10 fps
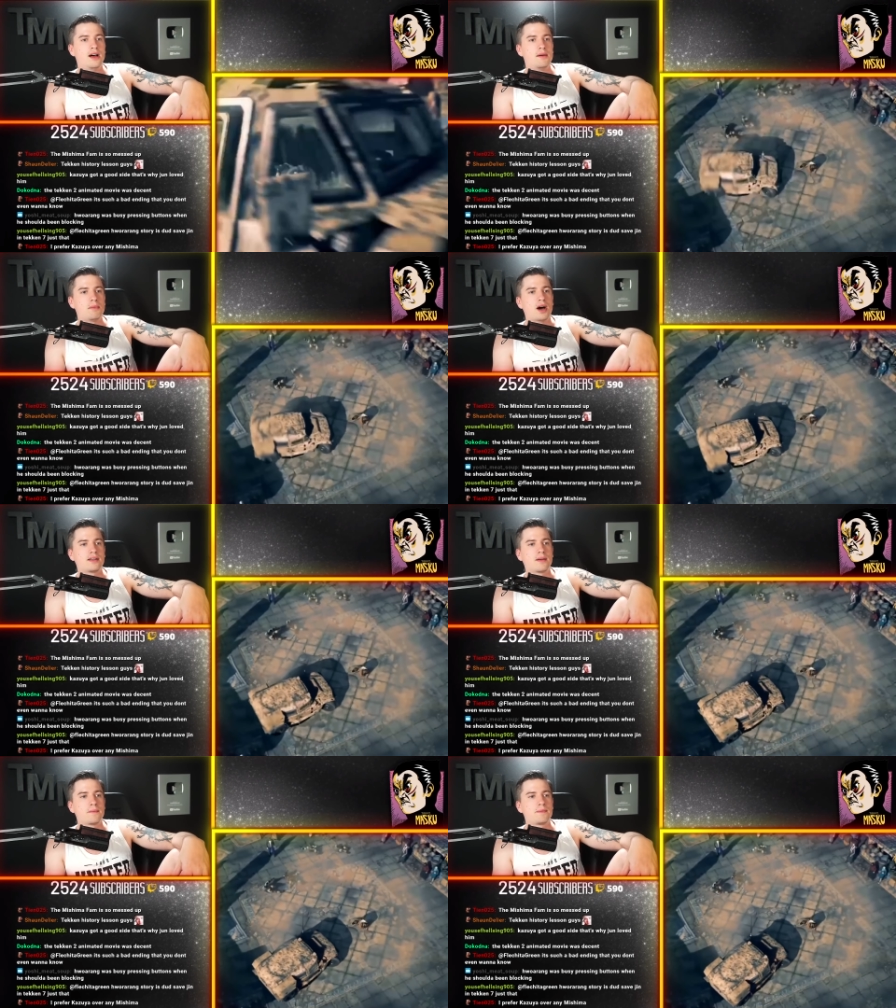But,
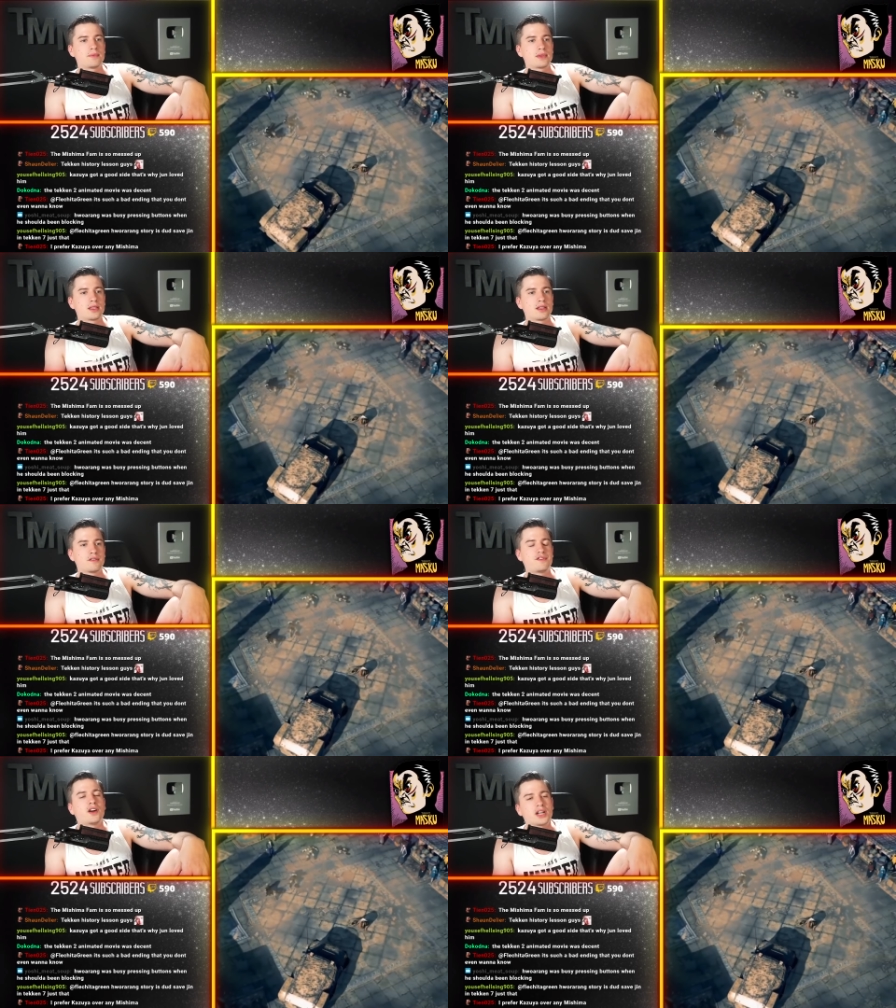
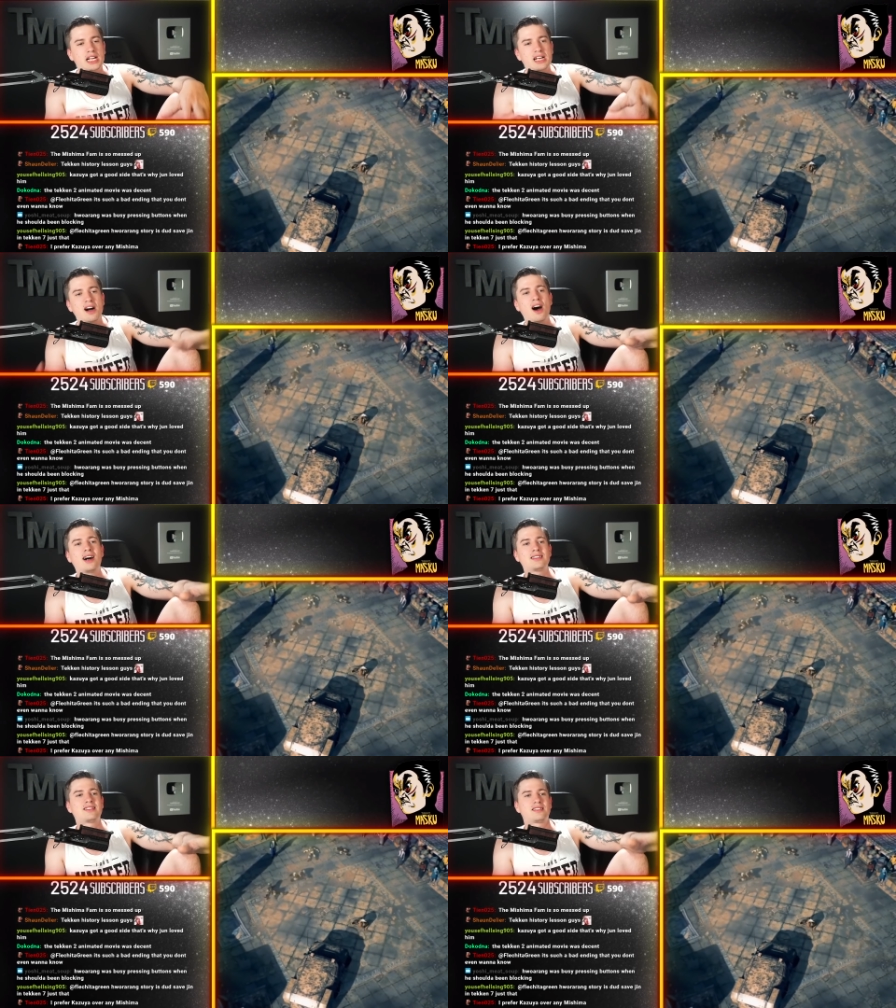for
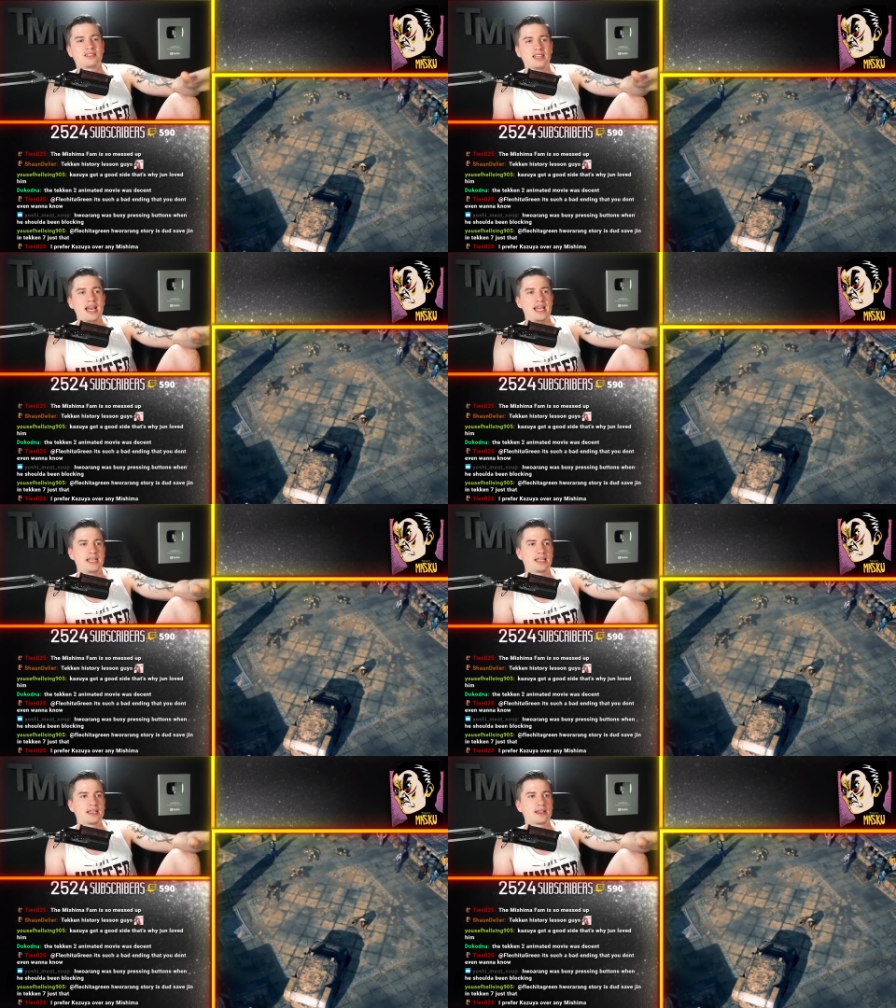God's
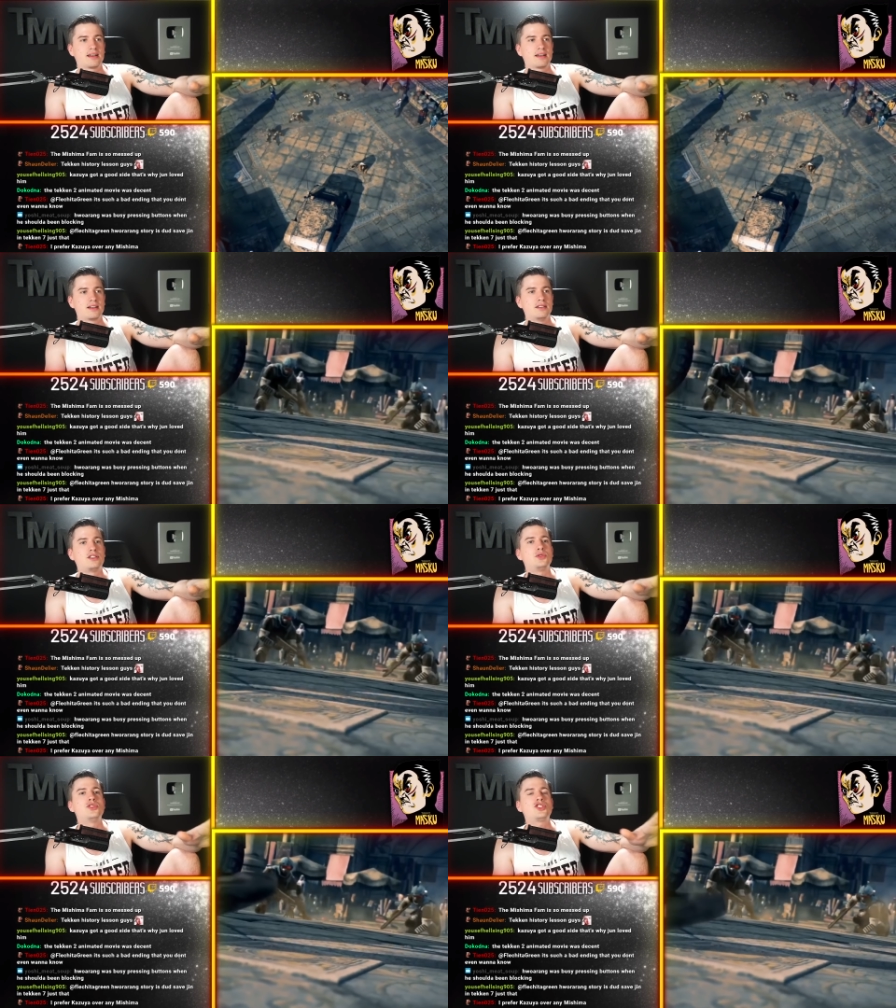sake,
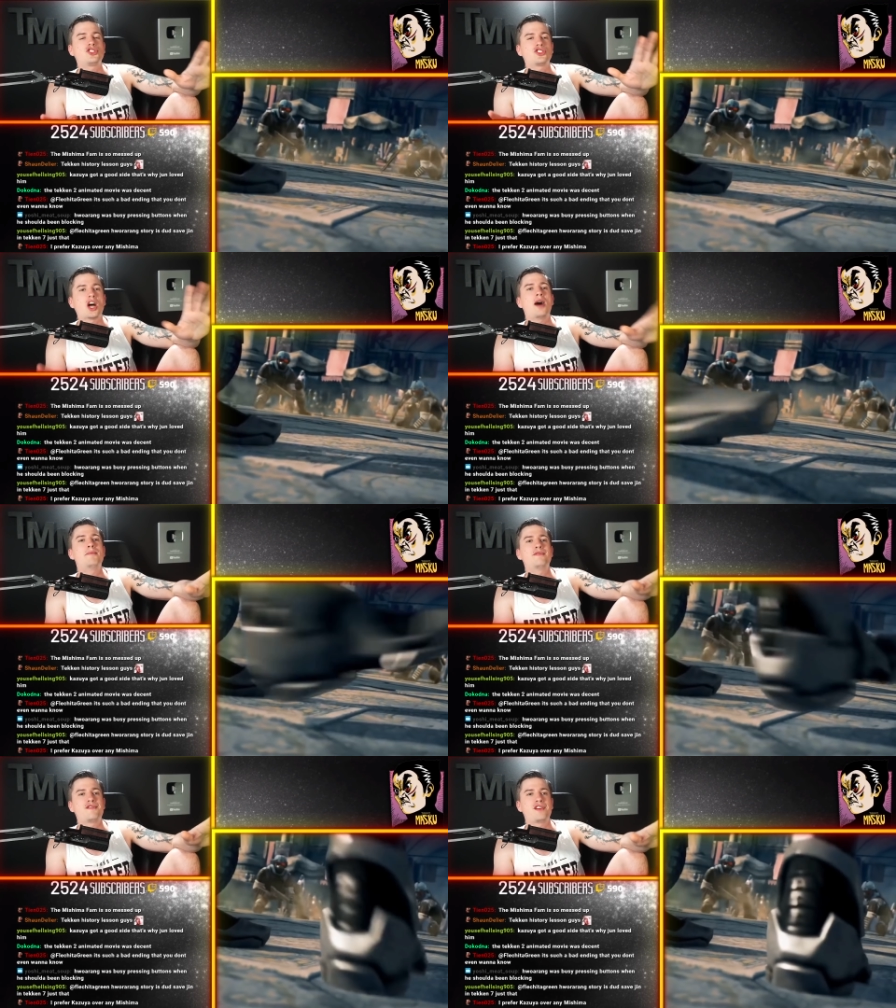do
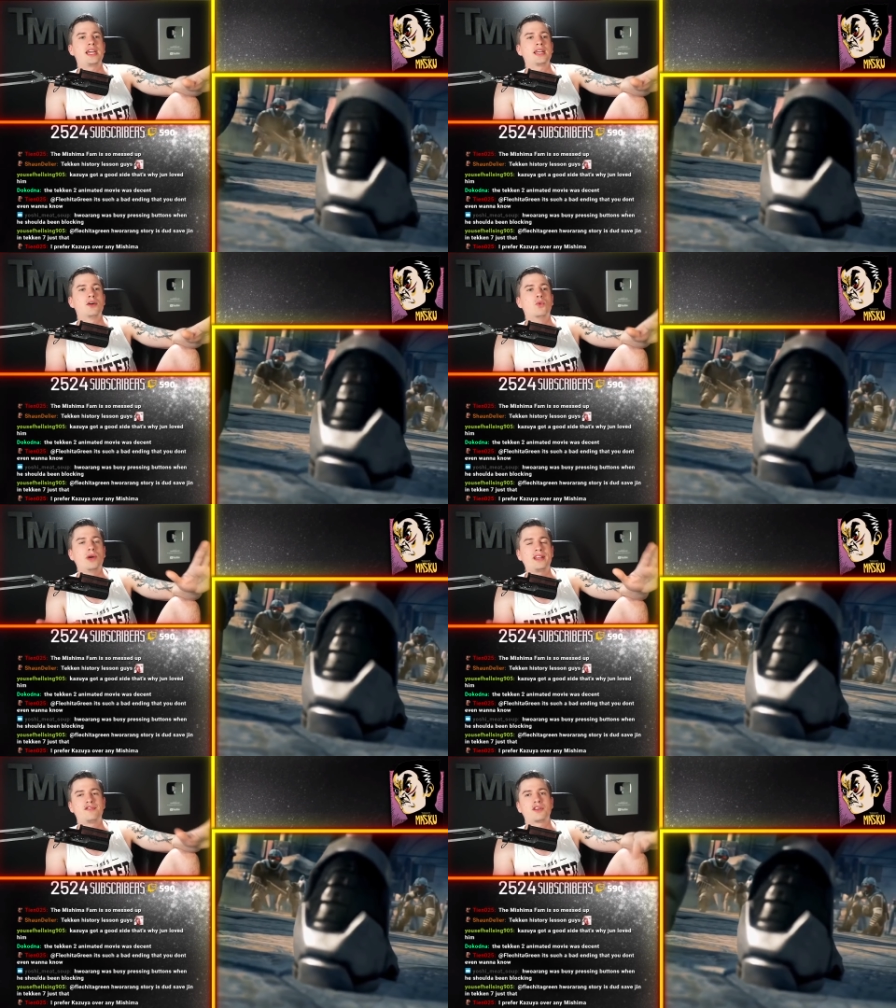something
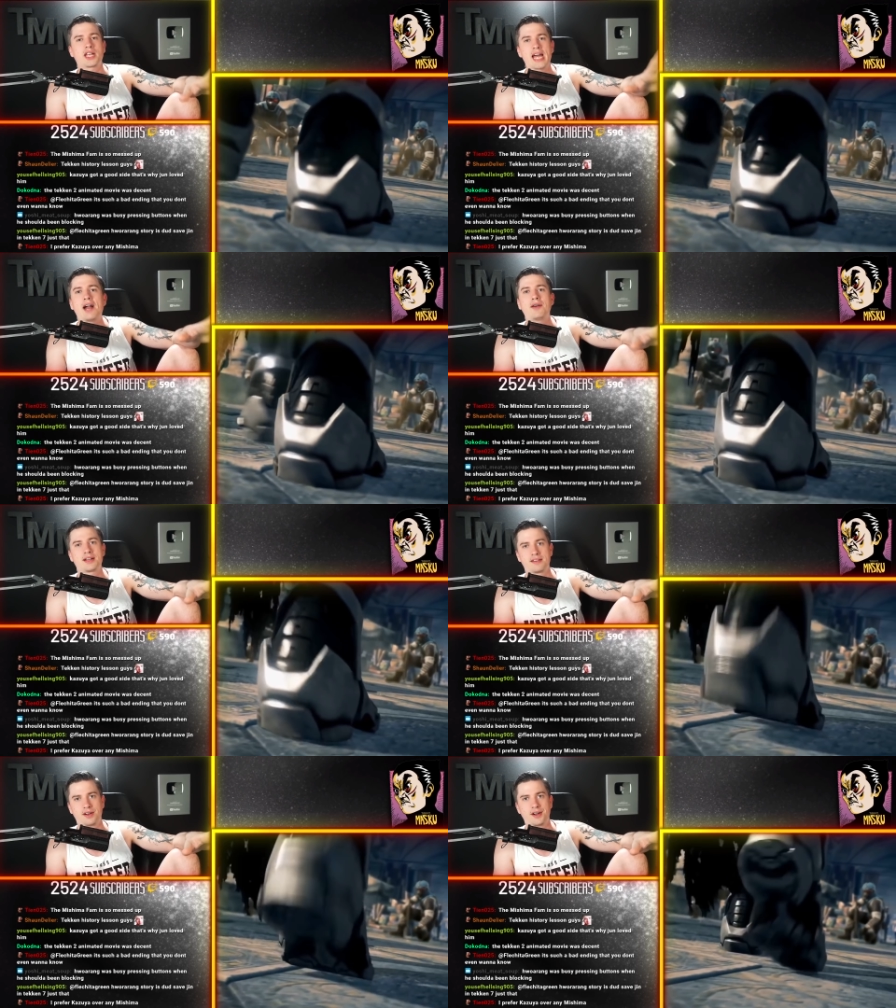with the
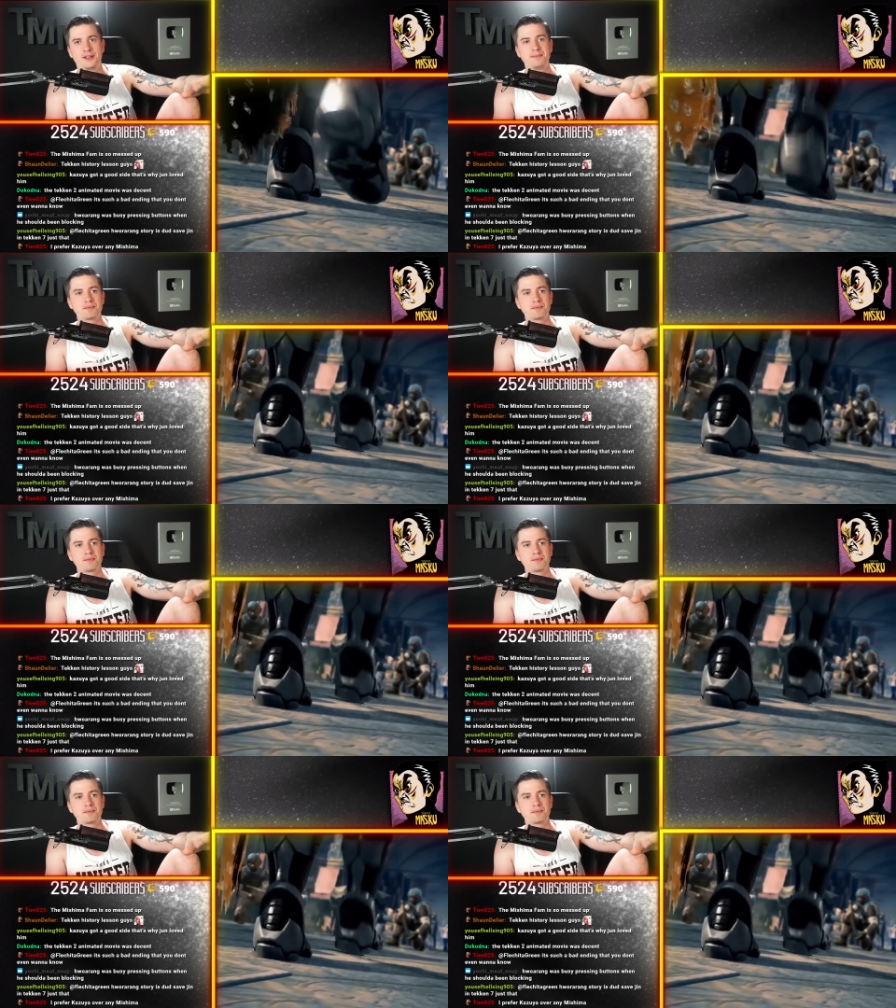character,